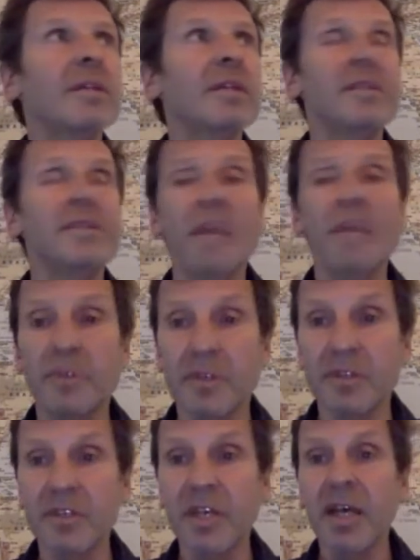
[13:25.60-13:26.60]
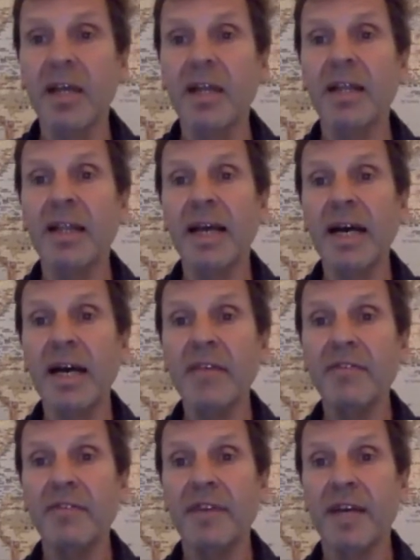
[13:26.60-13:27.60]
chapters.
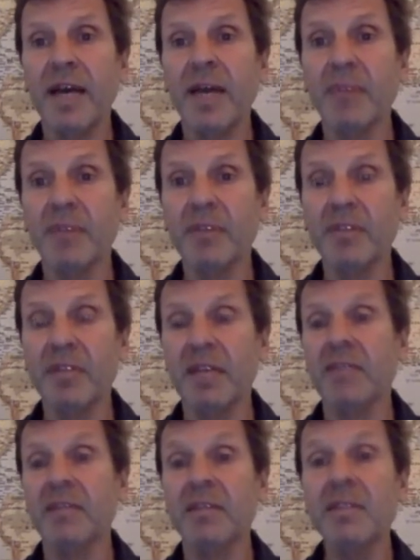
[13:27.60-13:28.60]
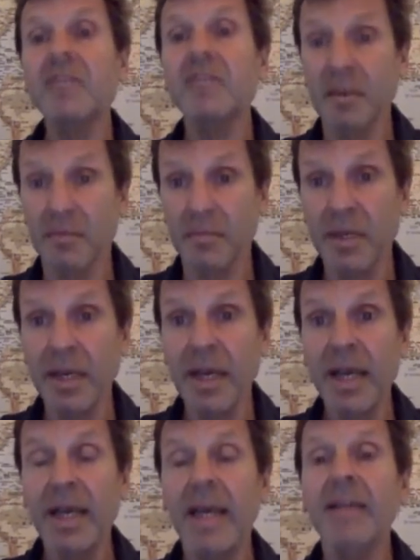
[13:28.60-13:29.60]
Life happens as a system.
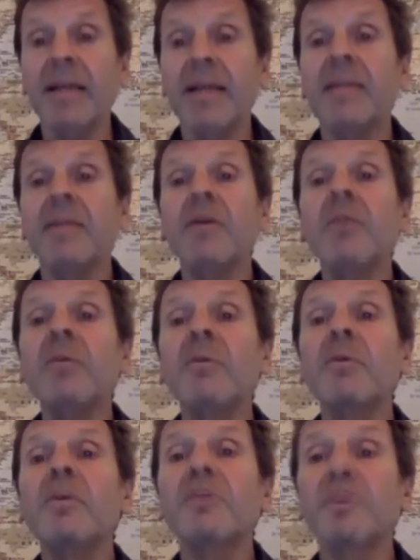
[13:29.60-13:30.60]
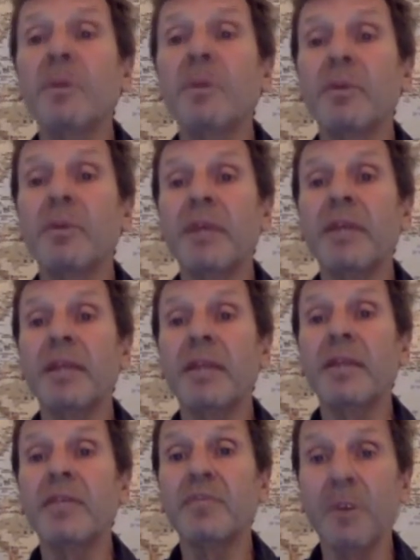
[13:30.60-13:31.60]
And the only reason we created
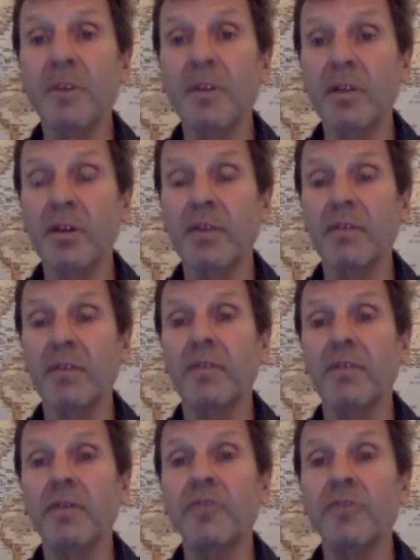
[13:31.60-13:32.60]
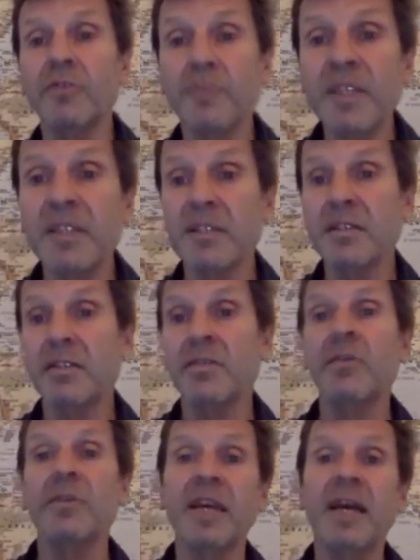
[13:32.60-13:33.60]
this model of conscious business,
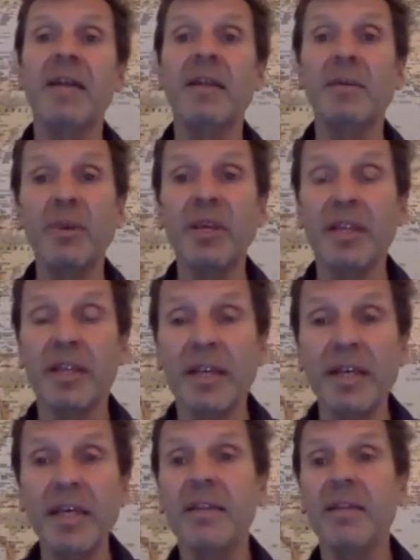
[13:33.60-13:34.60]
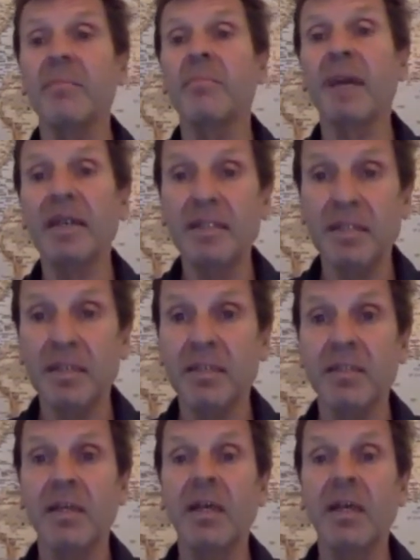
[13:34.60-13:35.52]
you know, the I, the we, the it, the mindsets,